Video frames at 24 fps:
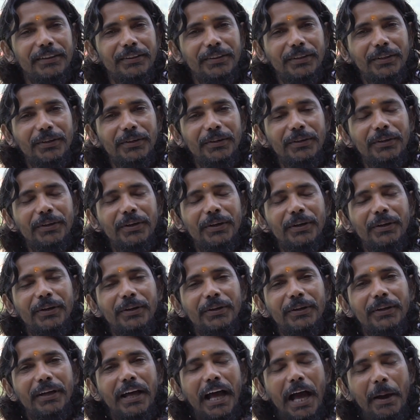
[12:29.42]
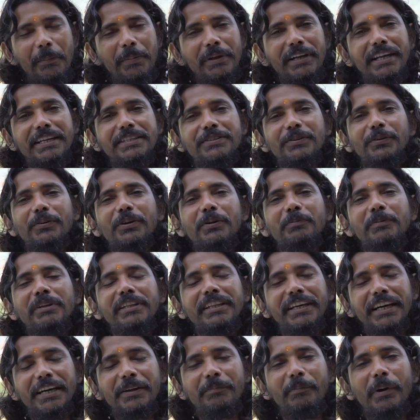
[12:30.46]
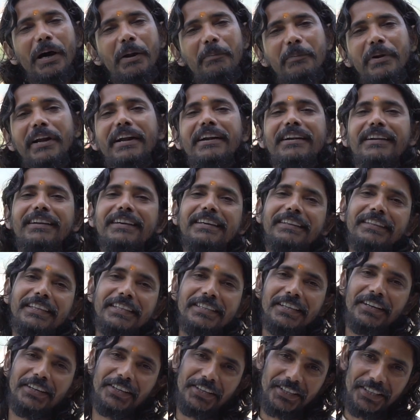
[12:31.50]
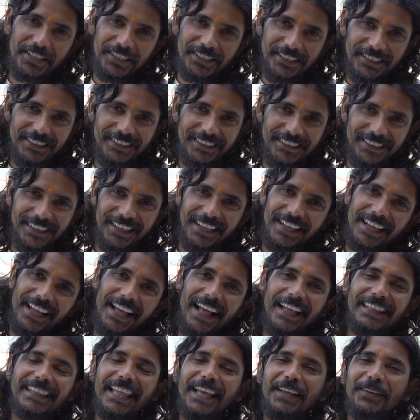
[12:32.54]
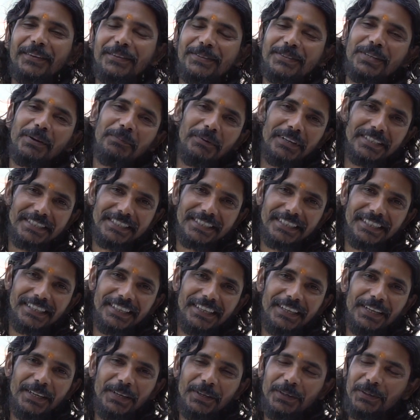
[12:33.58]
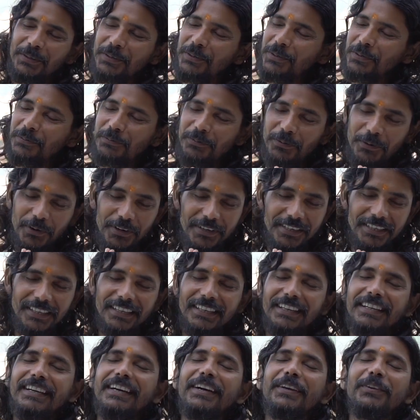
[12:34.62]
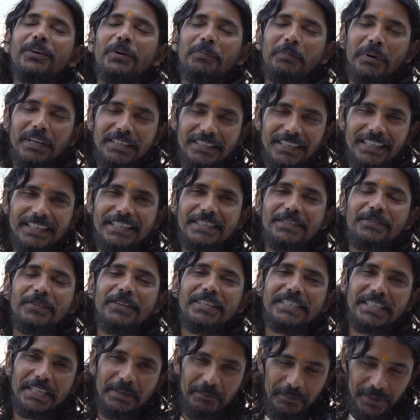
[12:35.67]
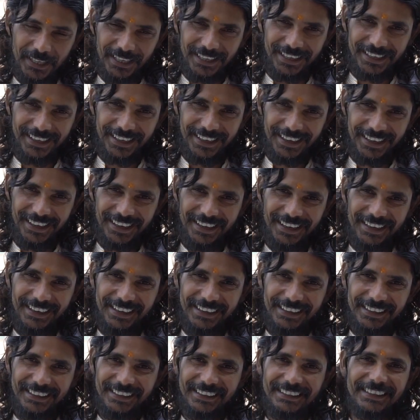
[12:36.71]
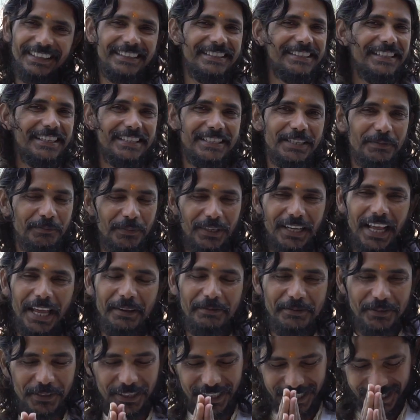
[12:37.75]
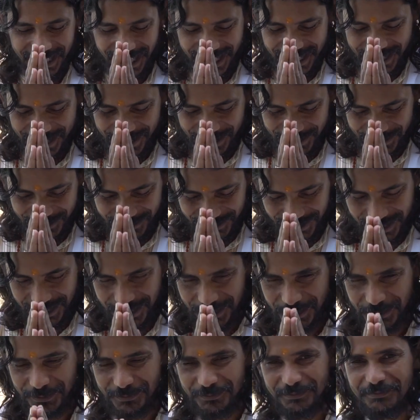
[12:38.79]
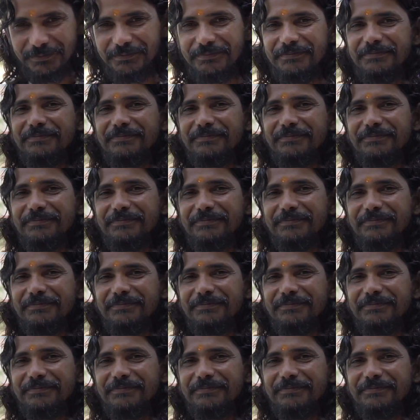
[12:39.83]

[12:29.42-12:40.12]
the happiness will be there permanently in this earth. Thank you so much for your patience to listen to me. This is a simple life story. Thank you. Hari Om.